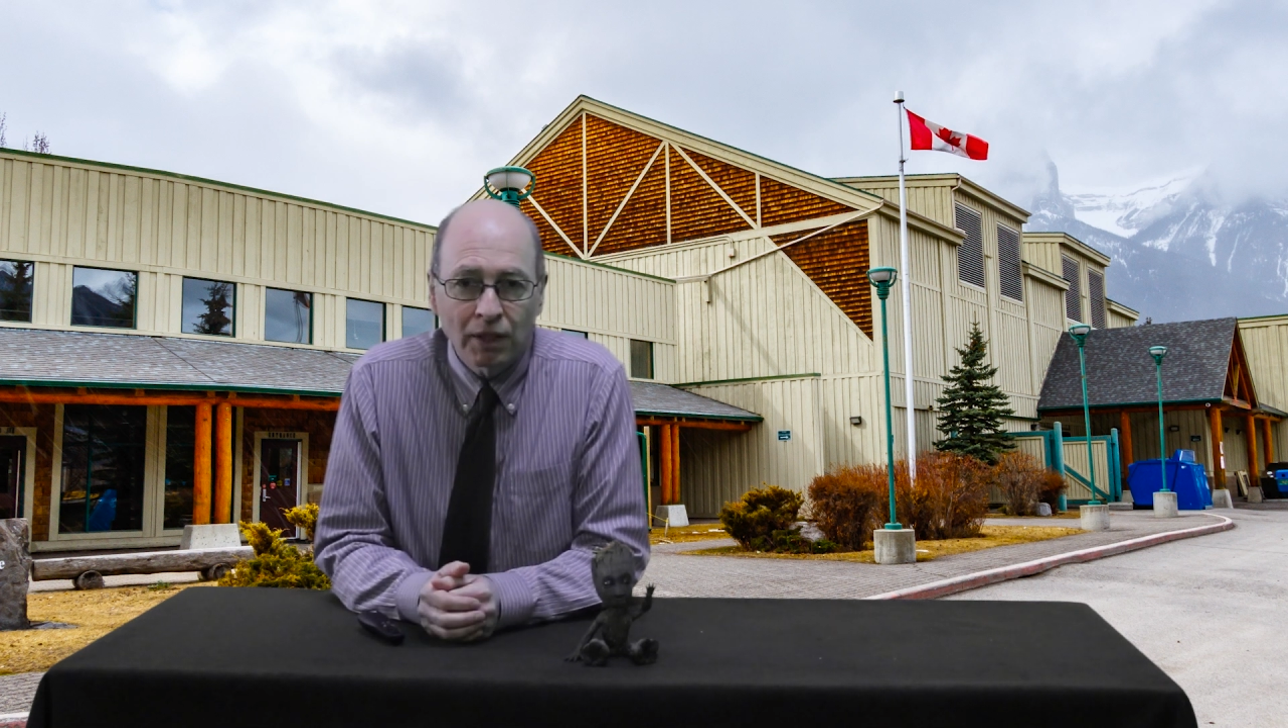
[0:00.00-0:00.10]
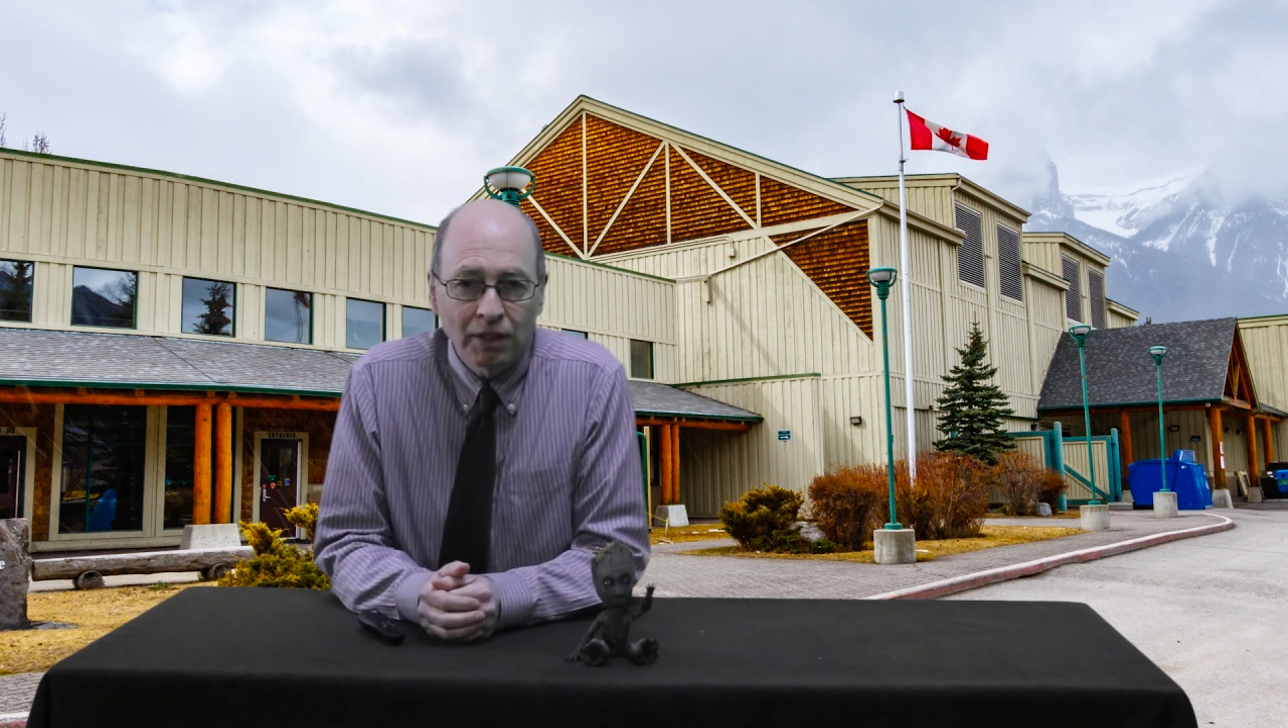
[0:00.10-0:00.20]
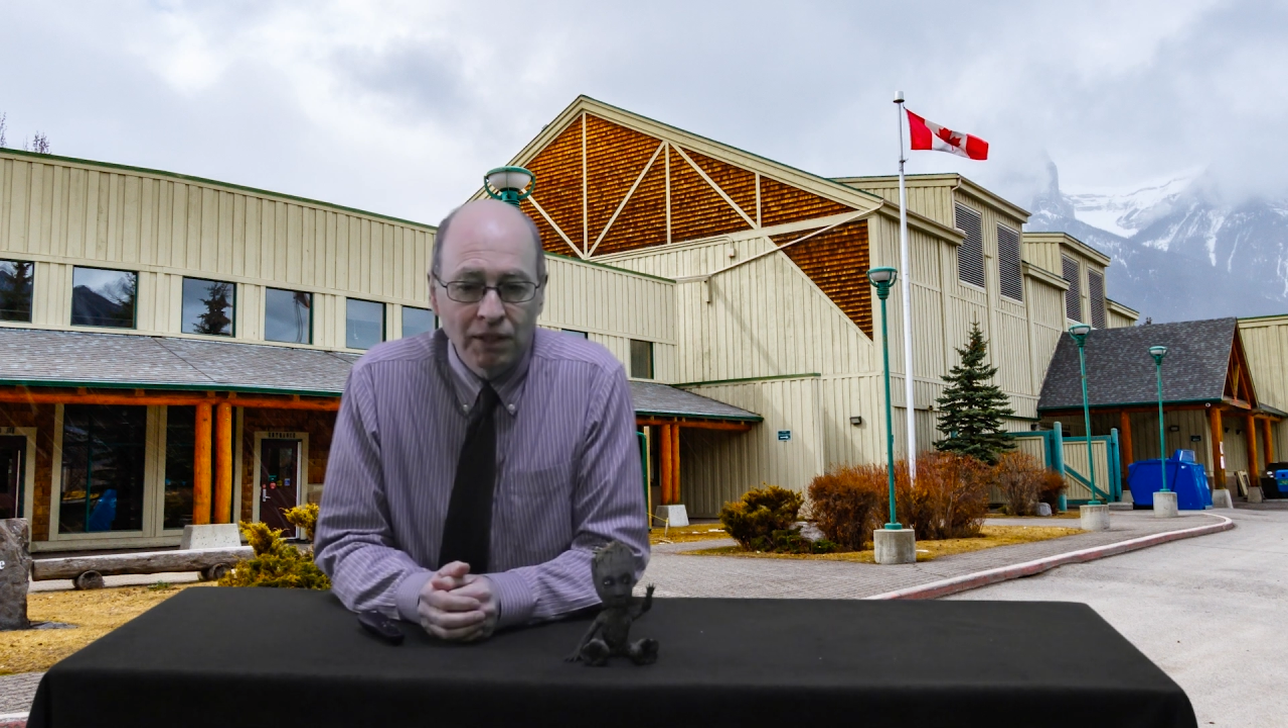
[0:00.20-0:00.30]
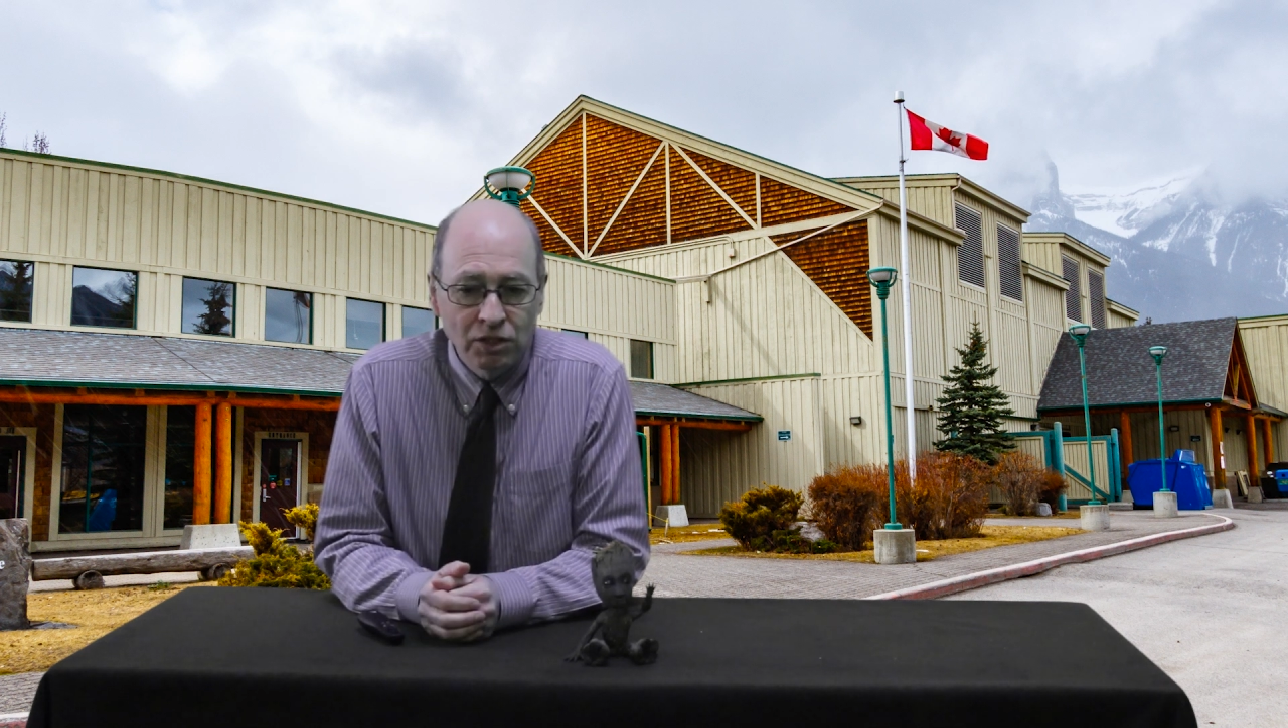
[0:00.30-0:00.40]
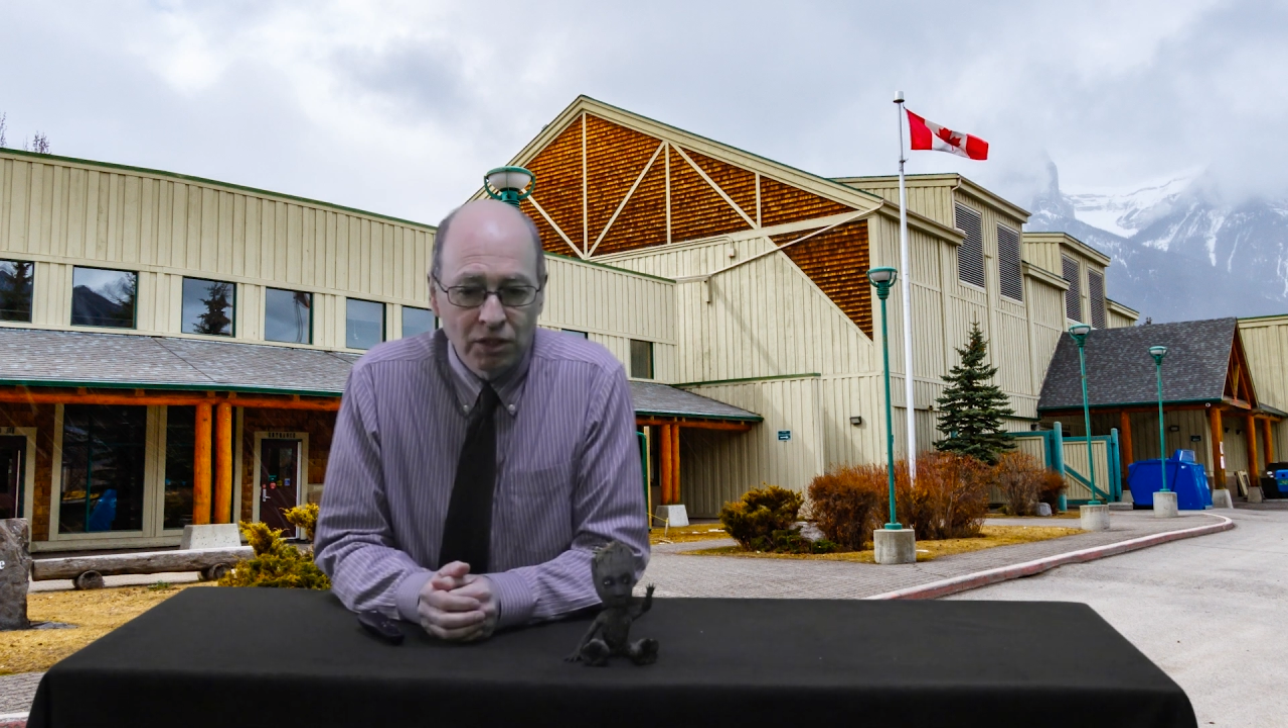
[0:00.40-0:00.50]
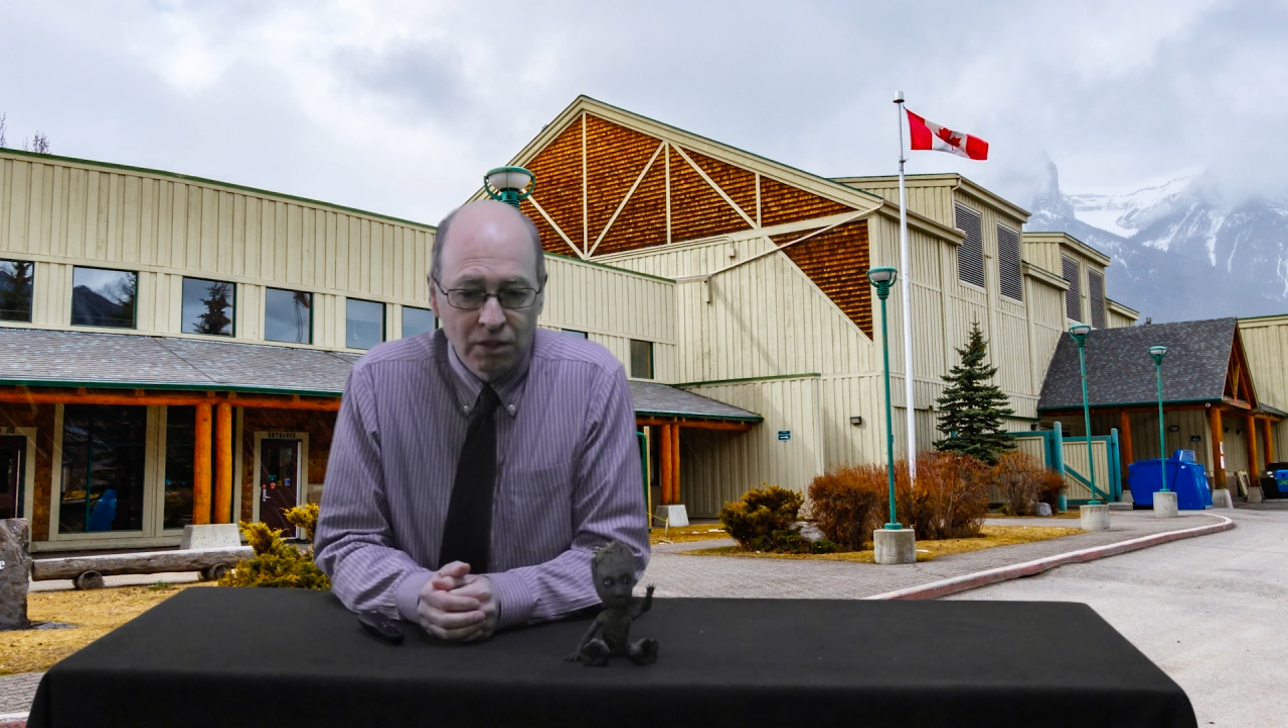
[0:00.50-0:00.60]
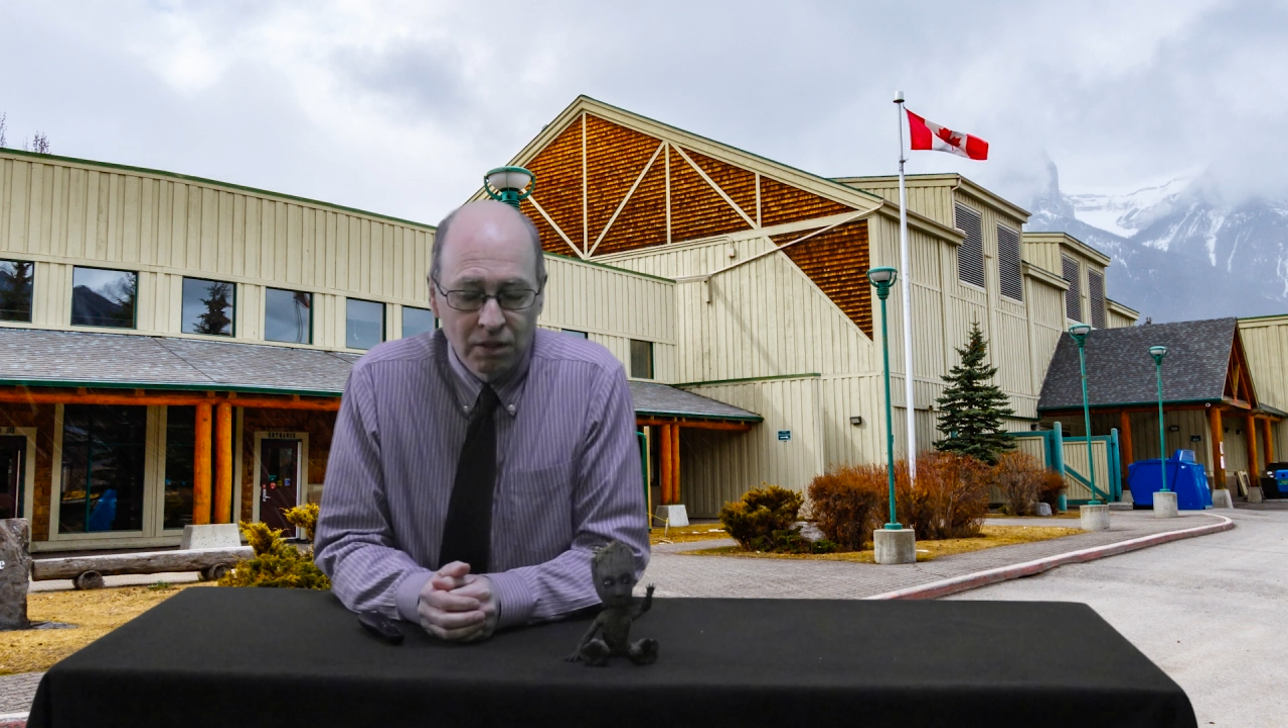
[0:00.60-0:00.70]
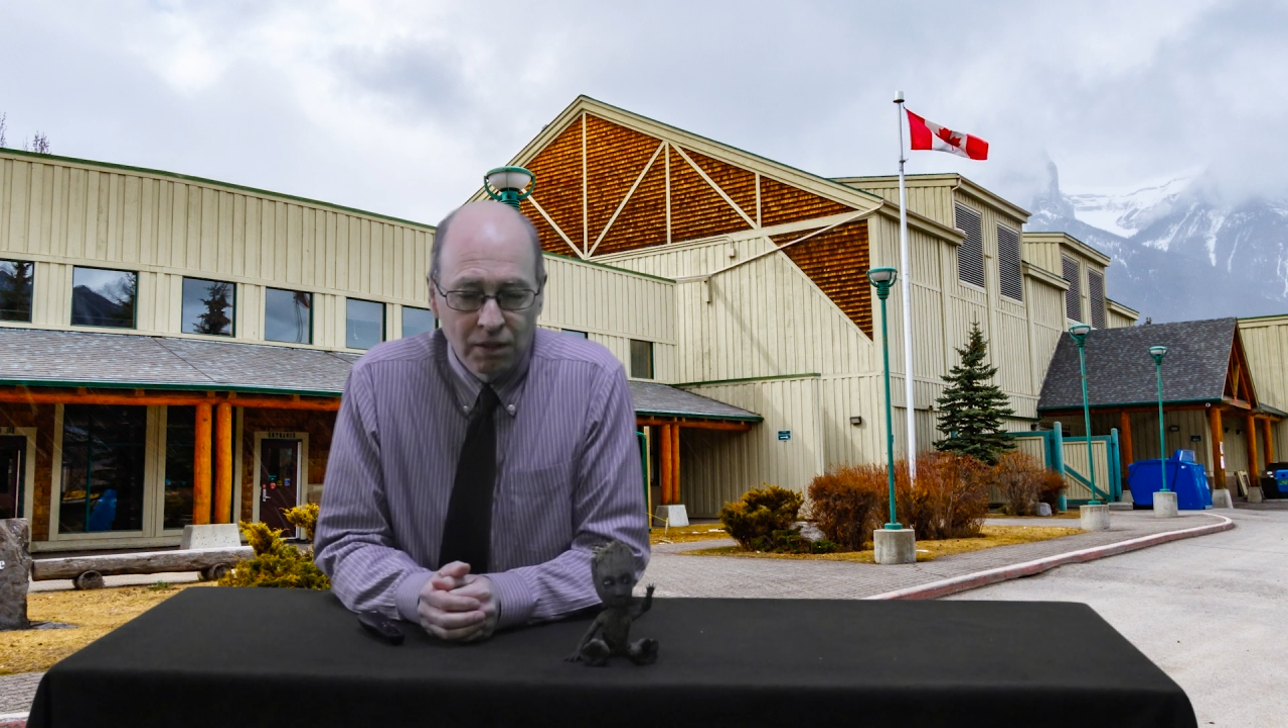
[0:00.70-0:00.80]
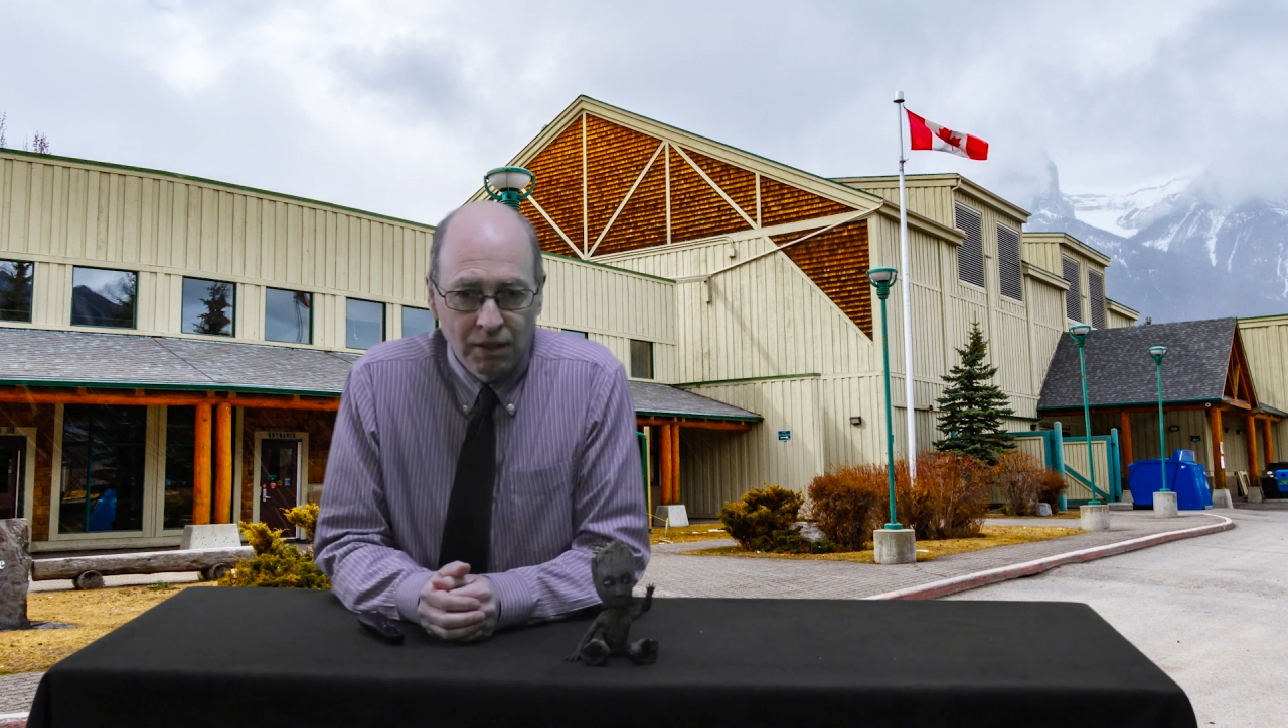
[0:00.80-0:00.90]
Collegiate,